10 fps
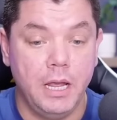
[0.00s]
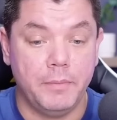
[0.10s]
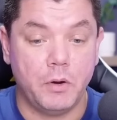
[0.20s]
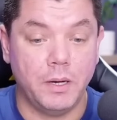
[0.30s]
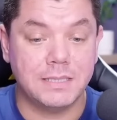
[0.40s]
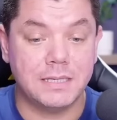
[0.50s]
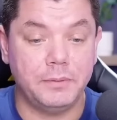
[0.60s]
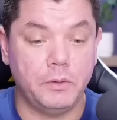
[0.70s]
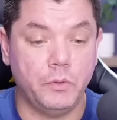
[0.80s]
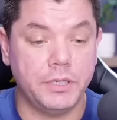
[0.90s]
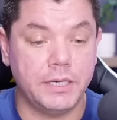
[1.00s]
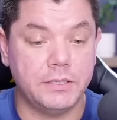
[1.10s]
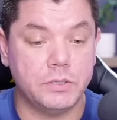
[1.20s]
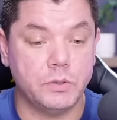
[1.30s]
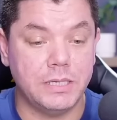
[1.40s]
But quite simply, all you
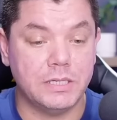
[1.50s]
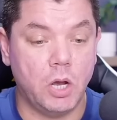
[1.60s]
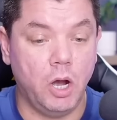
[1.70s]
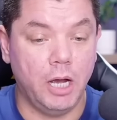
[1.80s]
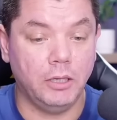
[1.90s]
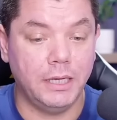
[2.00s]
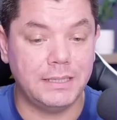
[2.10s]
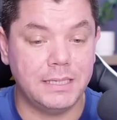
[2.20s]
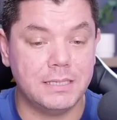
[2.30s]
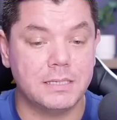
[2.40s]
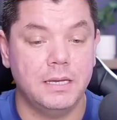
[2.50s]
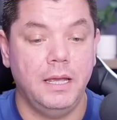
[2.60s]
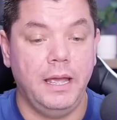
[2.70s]
need to do is highlight this,